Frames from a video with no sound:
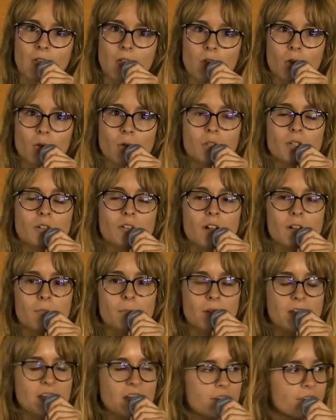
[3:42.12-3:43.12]
cultural
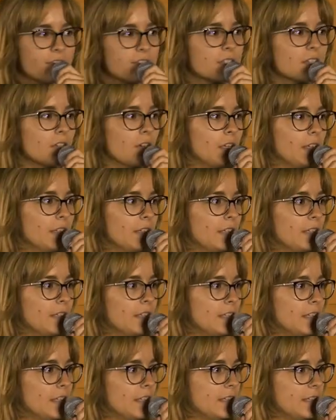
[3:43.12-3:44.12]
beliefs,
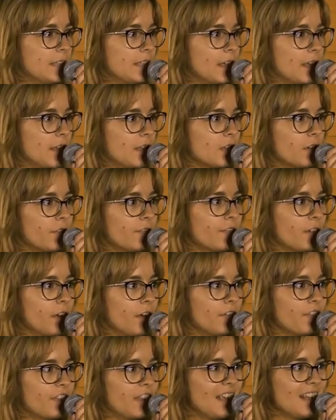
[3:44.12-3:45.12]
in the sense of
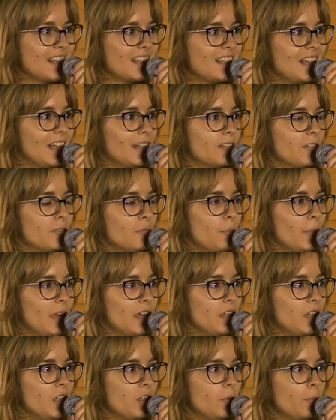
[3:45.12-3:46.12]
things that
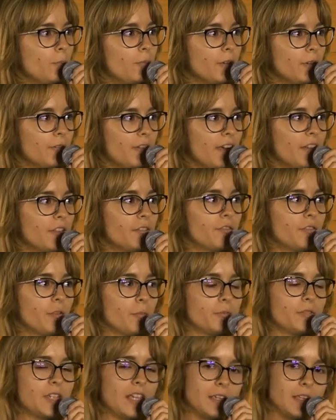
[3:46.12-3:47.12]
make you prevent
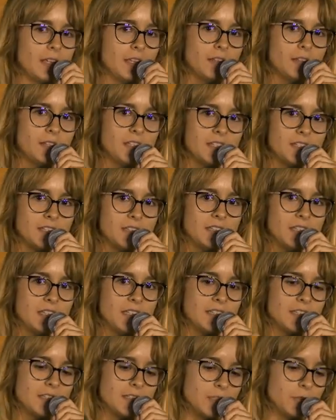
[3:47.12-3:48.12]
from taking
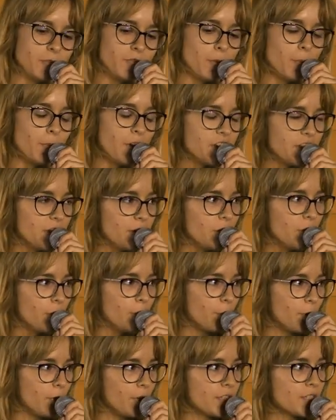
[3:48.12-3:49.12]
these from raising your
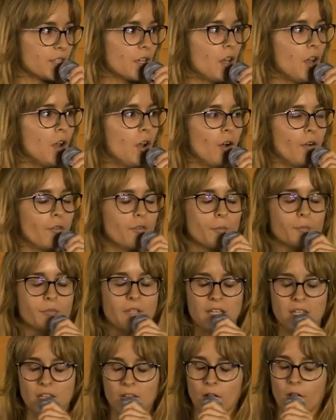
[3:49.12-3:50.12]
voice or from
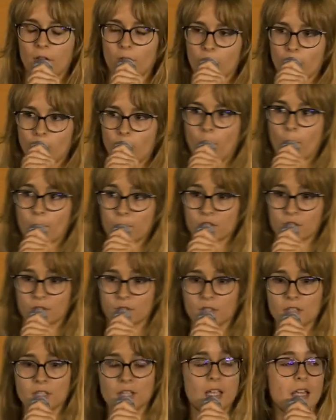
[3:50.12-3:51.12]
taking other
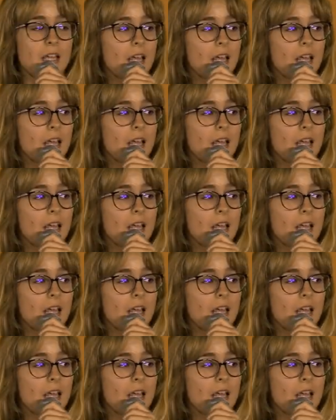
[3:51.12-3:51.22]
options,